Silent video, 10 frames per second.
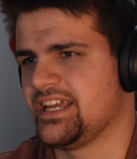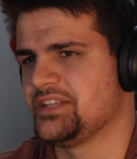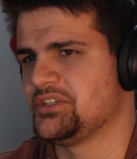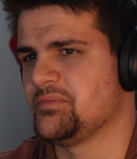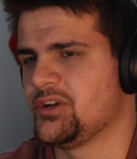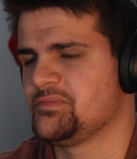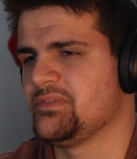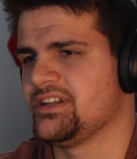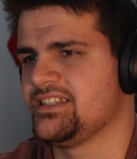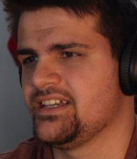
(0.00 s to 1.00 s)
today too
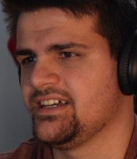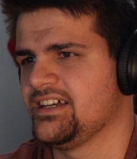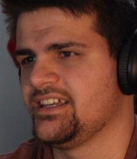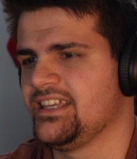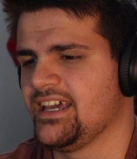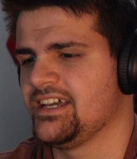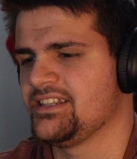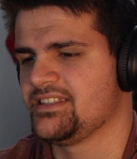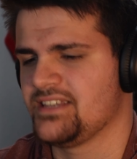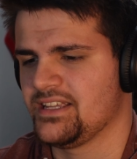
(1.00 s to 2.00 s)
much, but
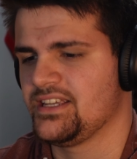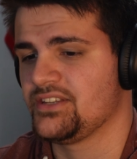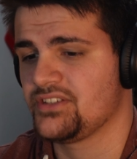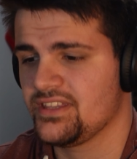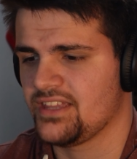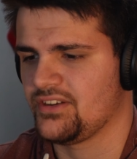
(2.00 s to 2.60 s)
it's good